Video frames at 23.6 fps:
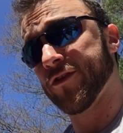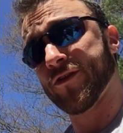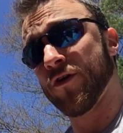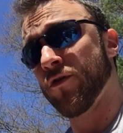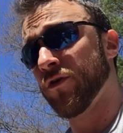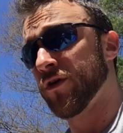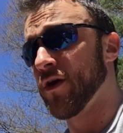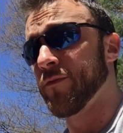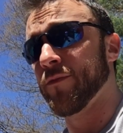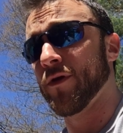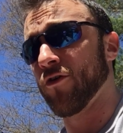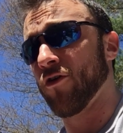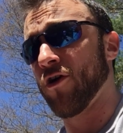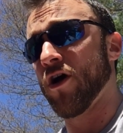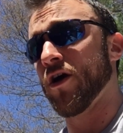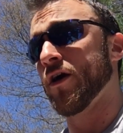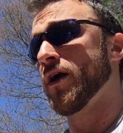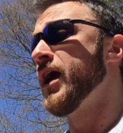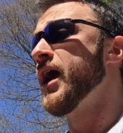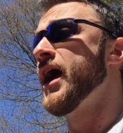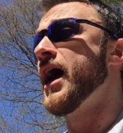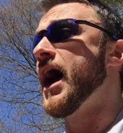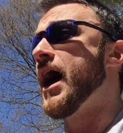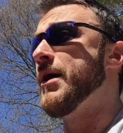Don't get me wrong,
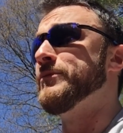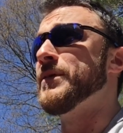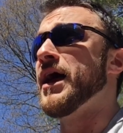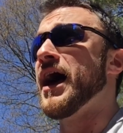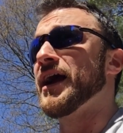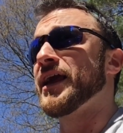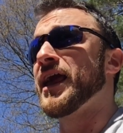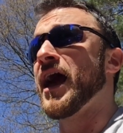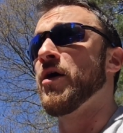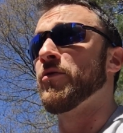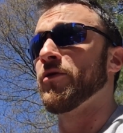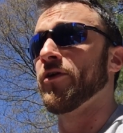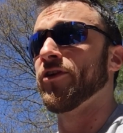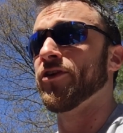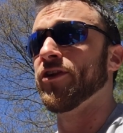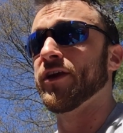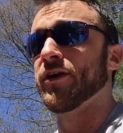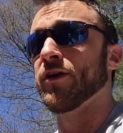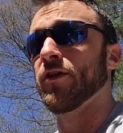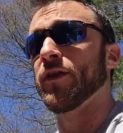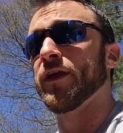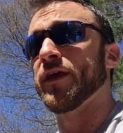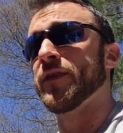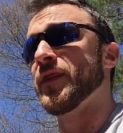I'm not
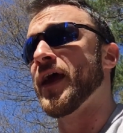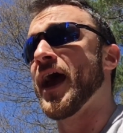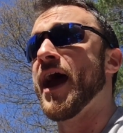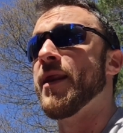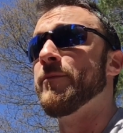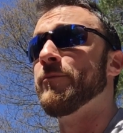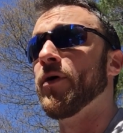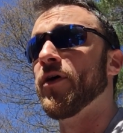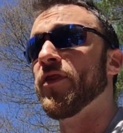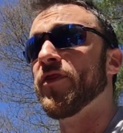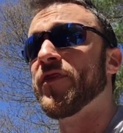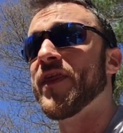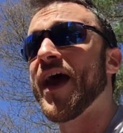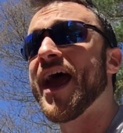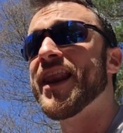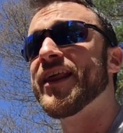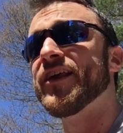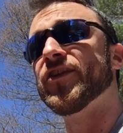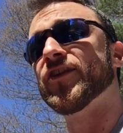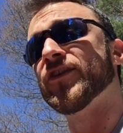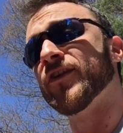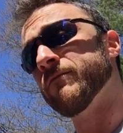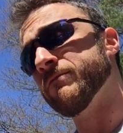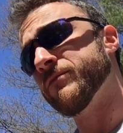counter-signaling that, but that
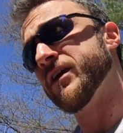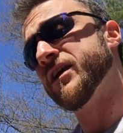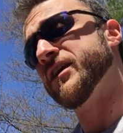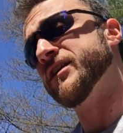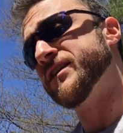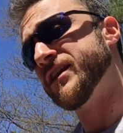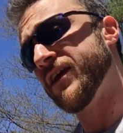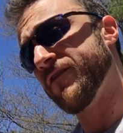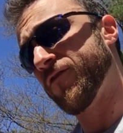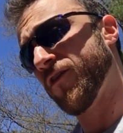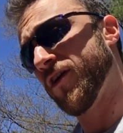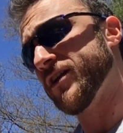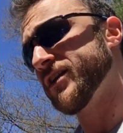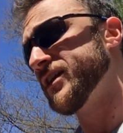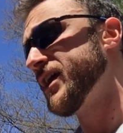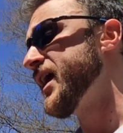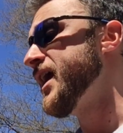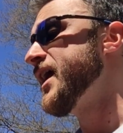is something different.